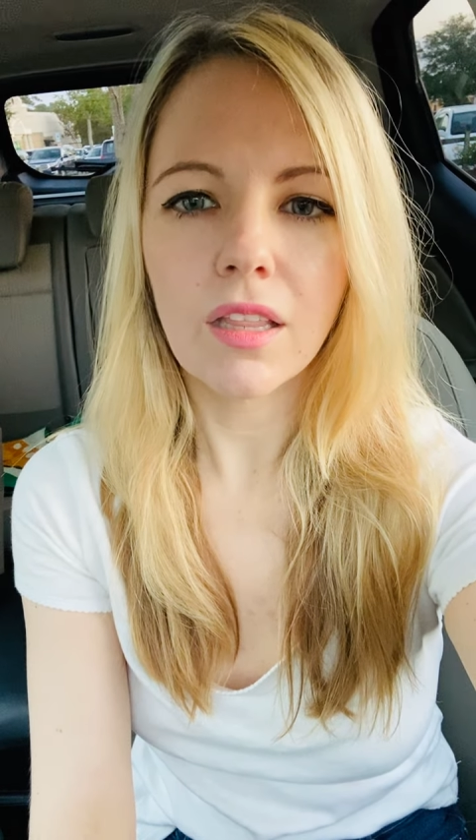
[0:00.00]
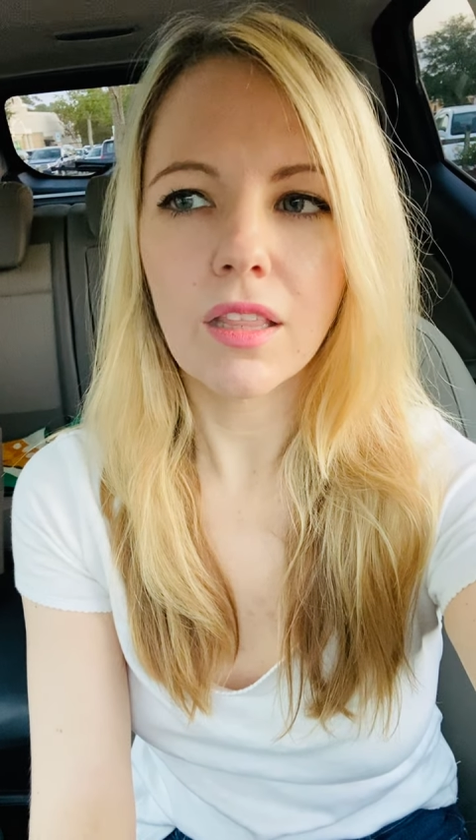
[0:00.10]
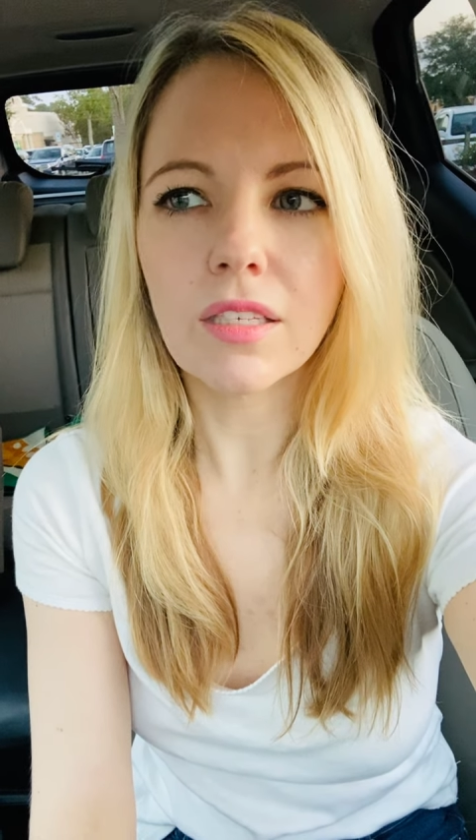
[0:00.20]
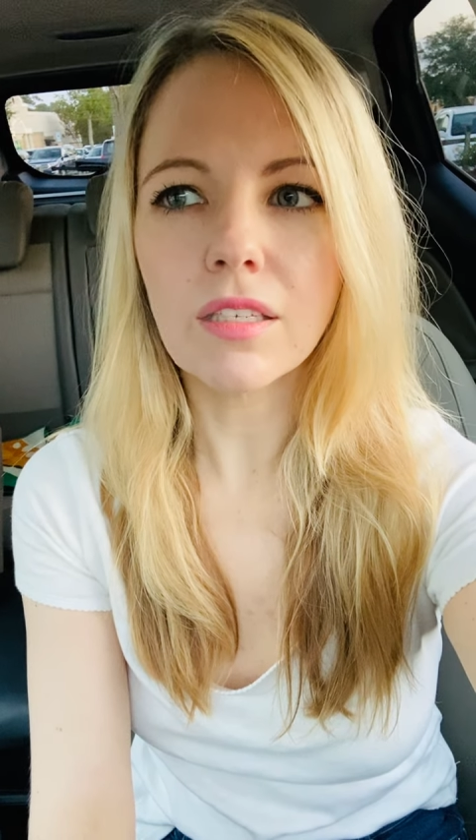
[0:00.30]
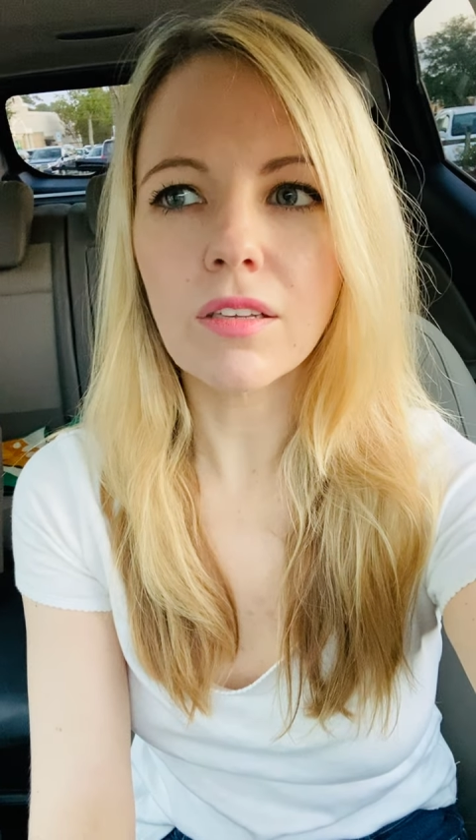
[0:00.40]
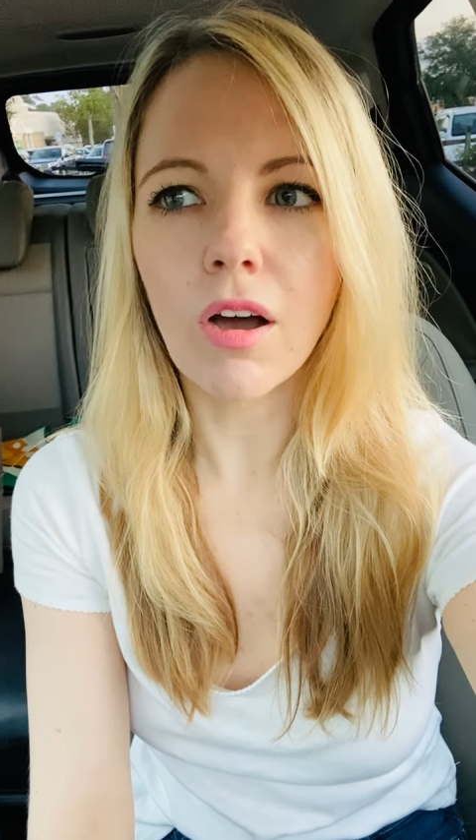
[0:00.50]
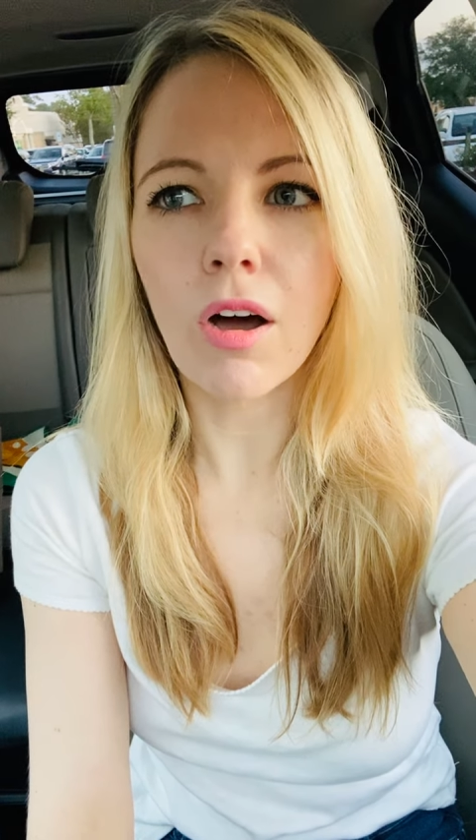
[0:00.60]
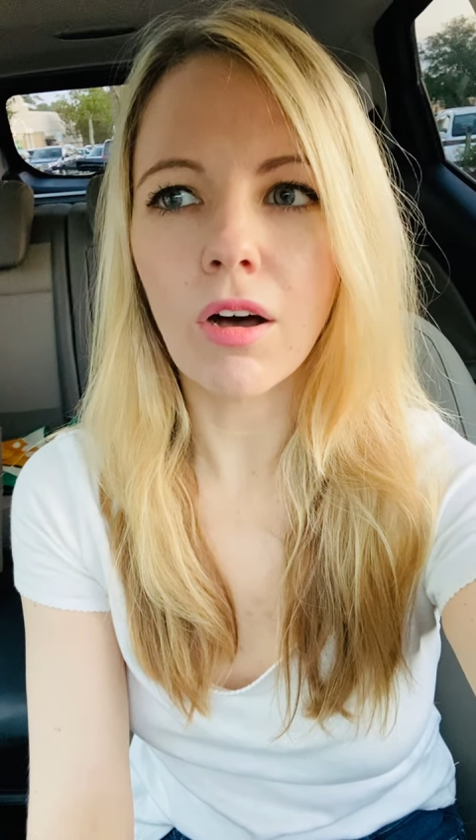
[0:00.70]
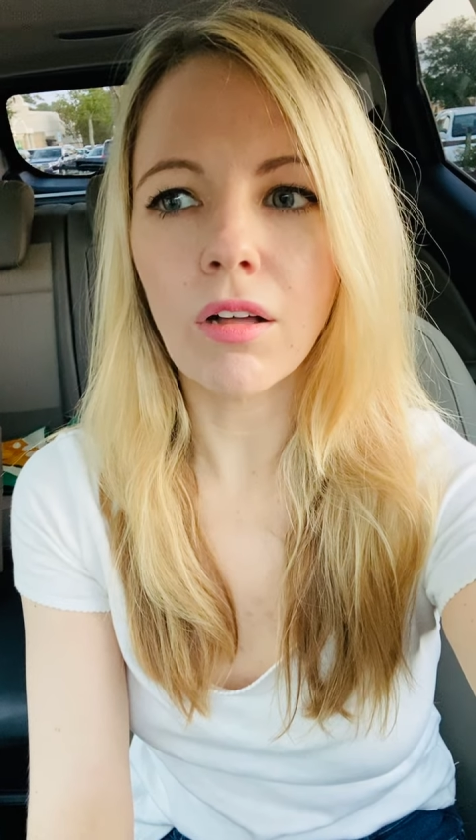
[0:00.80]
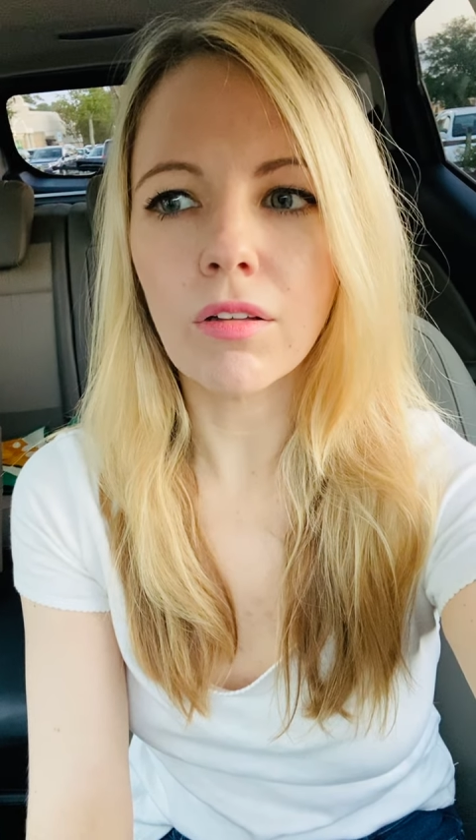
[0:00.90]
This is
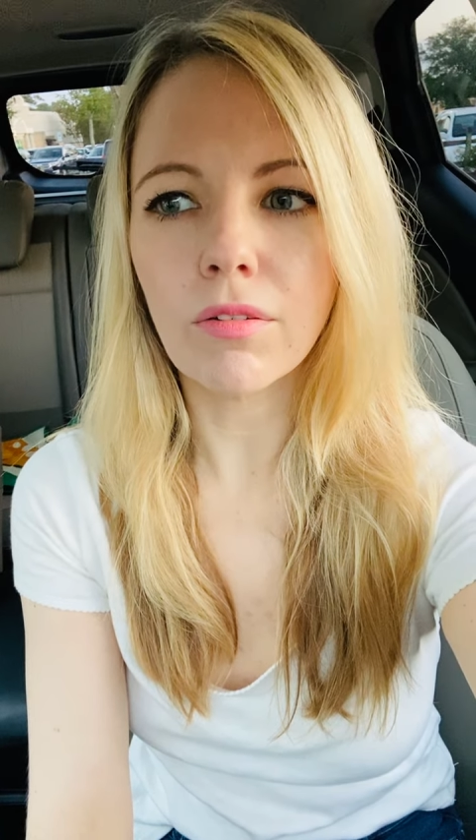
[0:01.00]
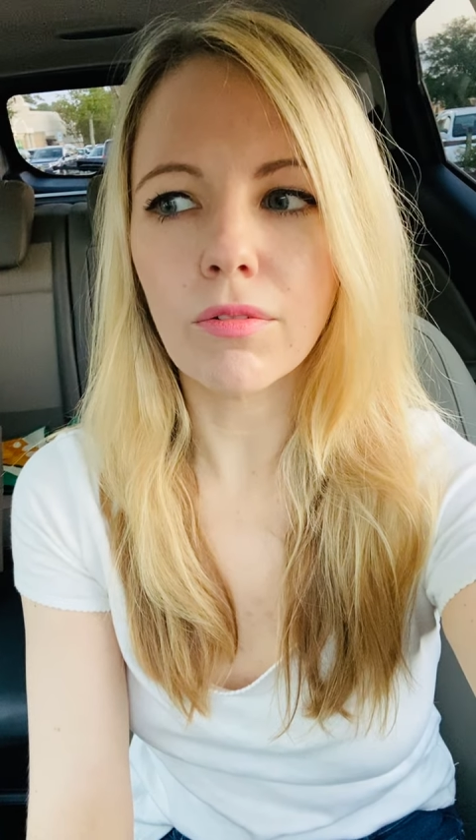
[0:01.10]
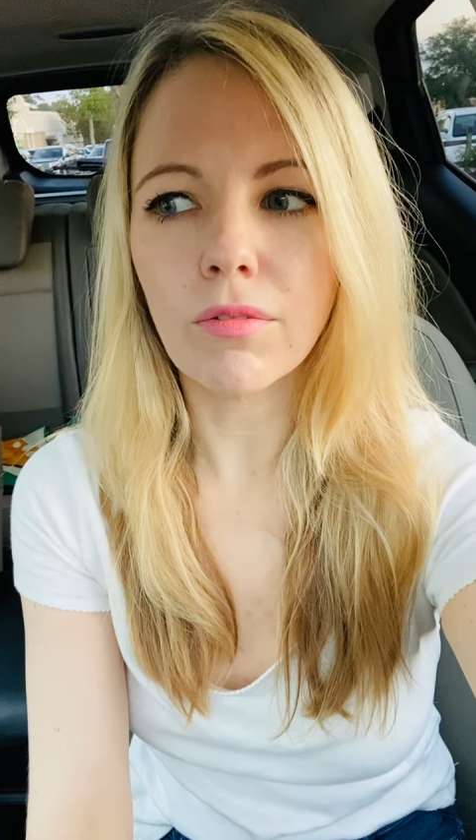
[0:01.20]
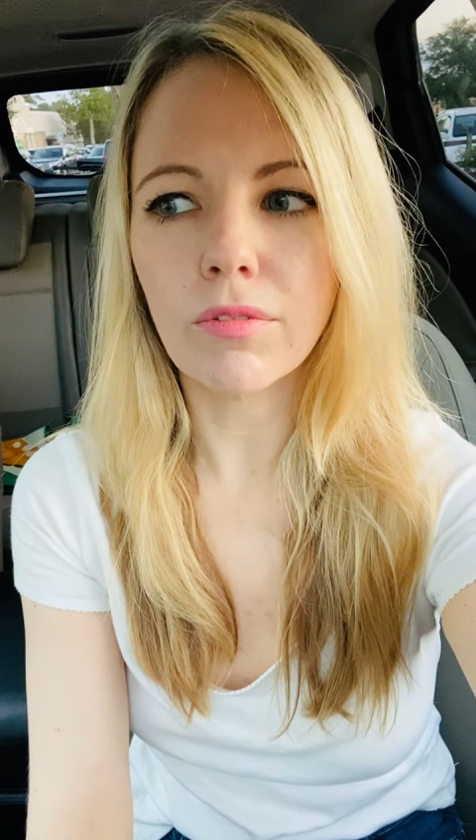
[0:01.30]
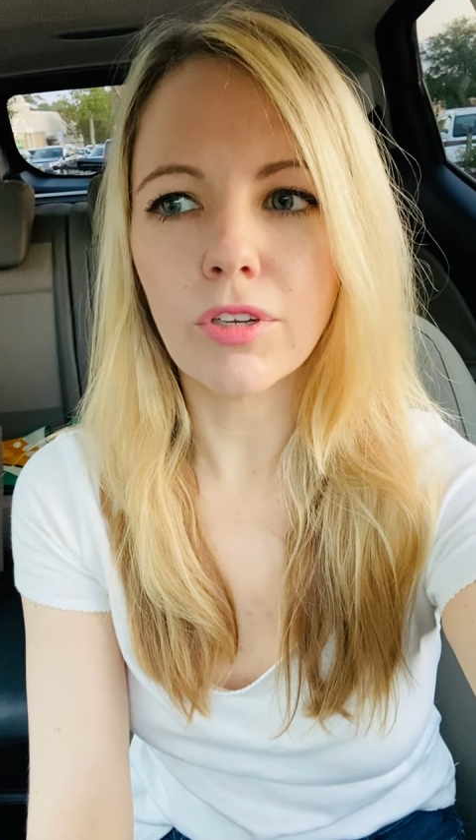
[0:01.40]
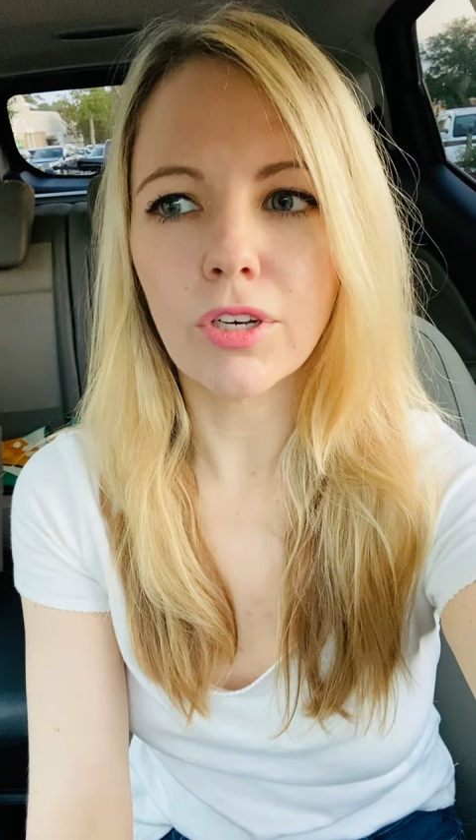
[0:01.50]
all, you